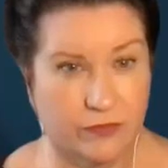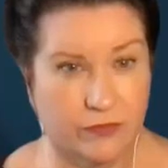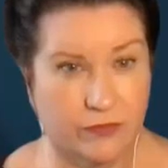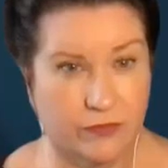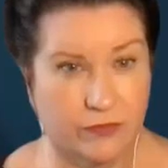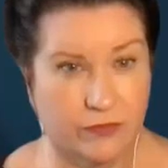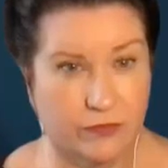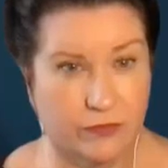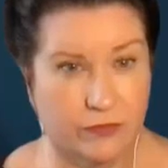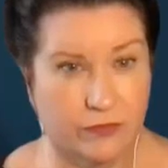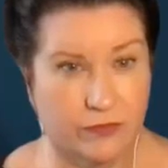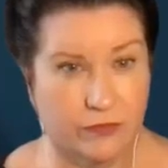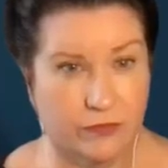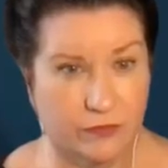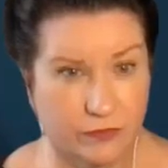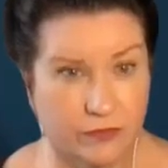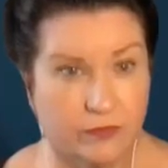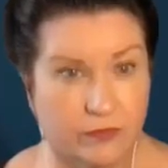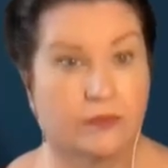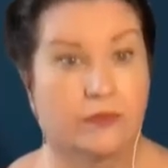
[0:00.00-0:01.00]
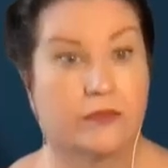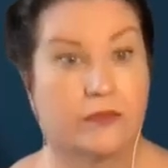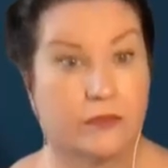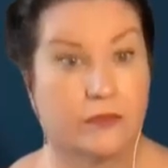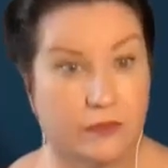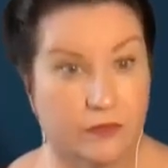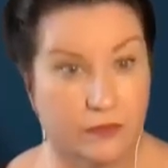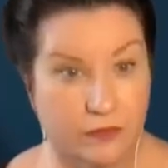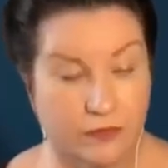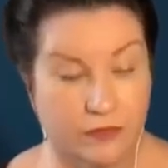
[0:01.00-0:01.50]

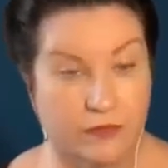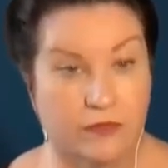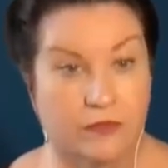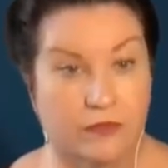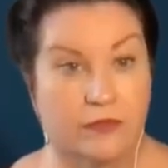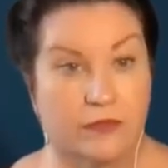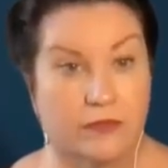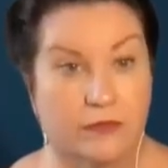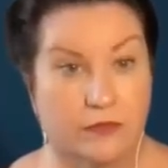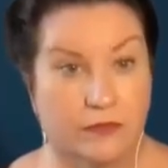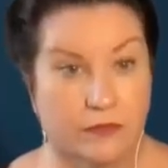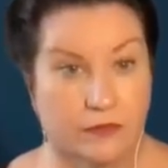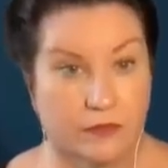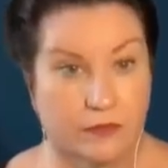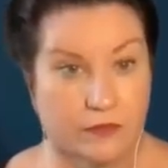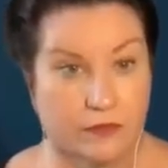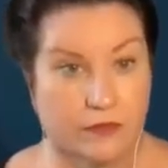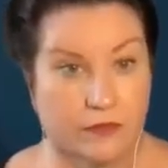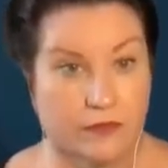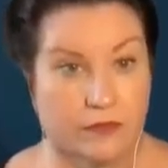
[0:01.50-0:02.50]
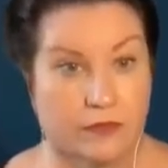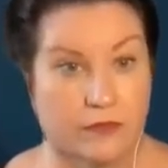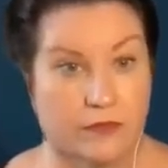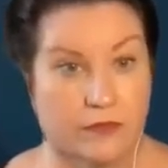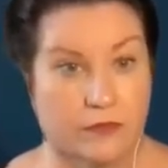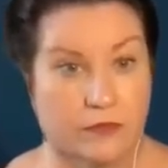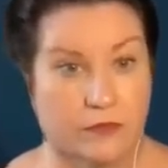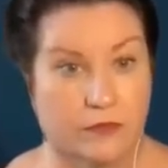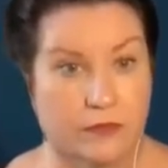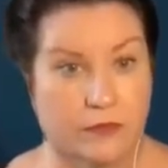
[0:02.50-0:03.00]

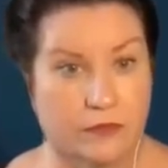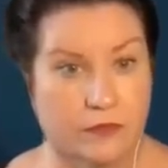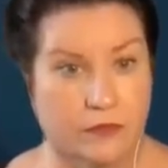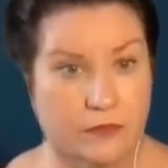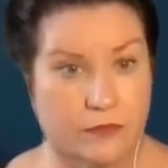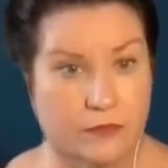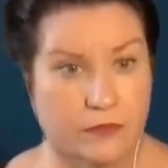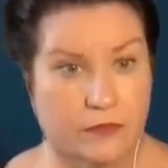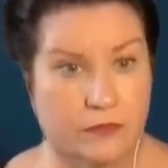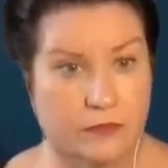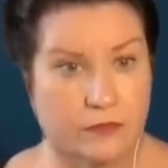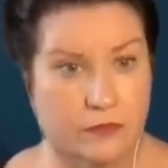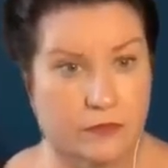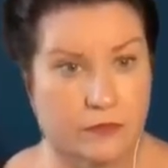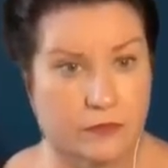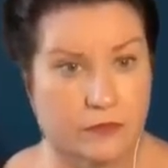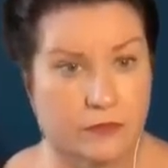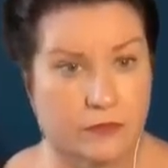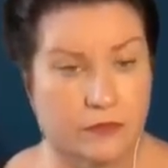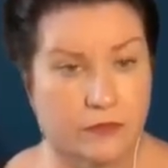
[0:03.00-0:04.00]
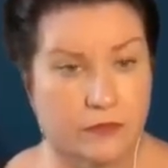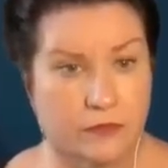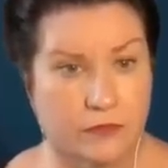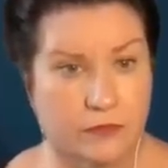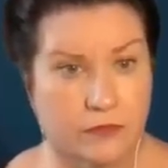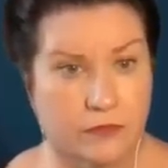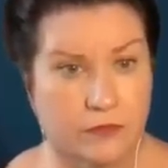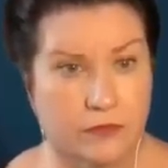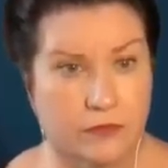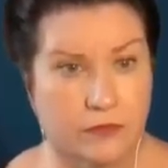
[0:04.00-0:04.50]

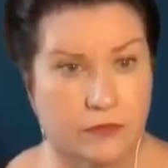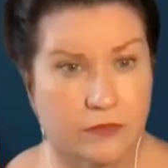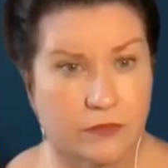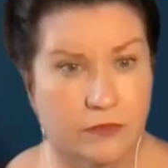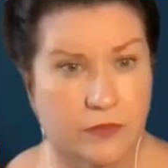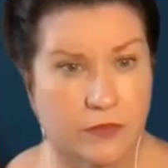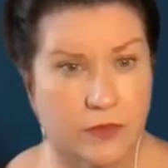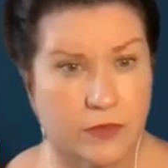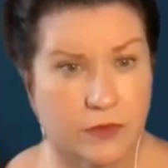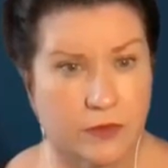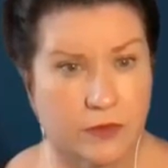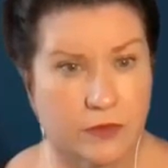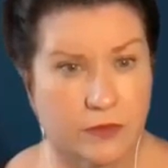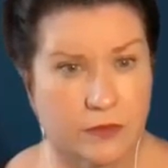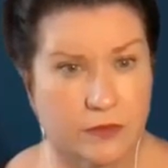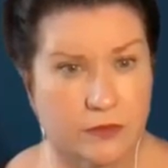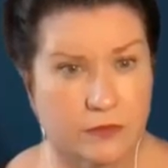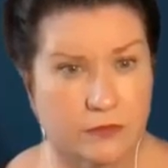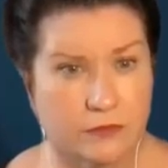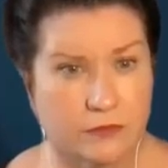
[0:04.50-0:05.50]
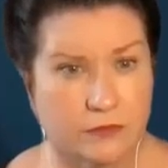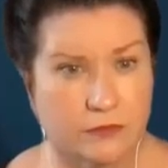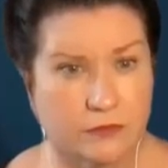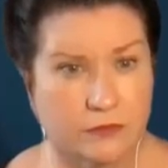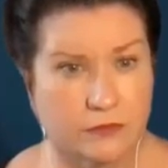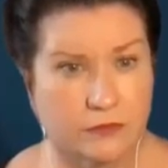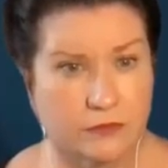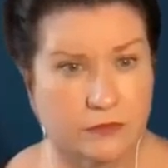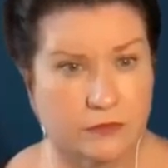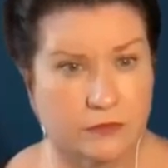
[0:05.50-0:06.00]

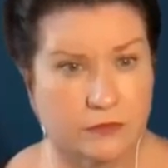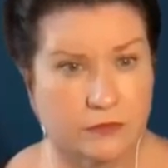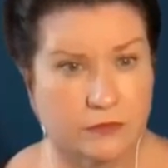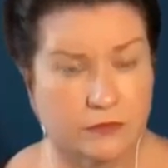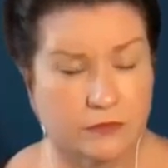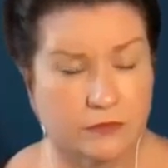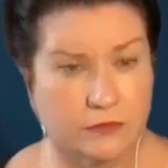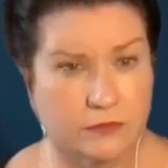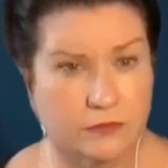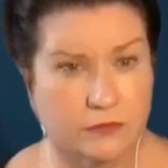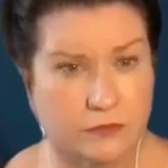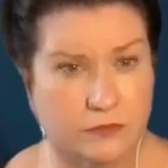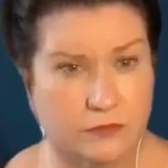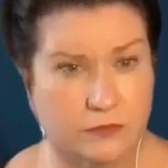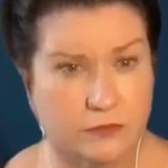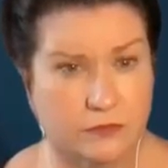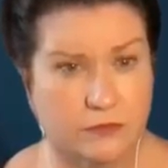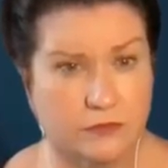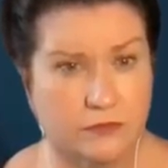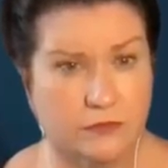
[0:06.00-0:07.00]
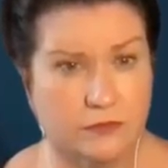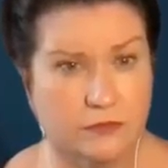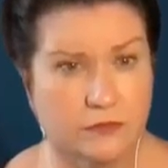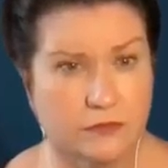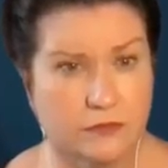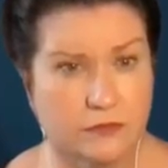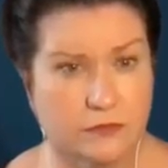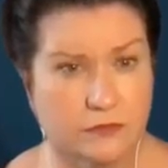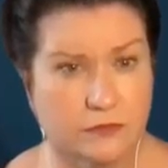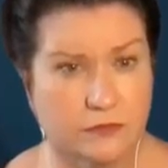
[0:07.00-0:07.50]

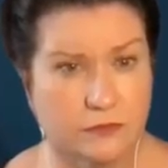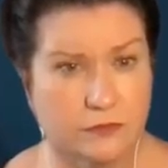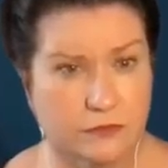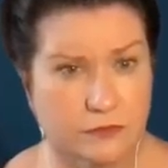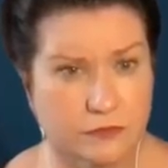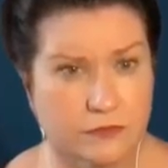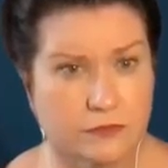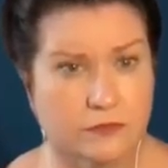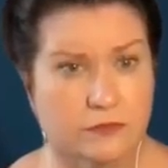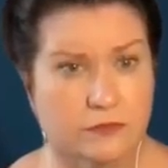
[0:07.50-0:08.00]
The person shown says nothing.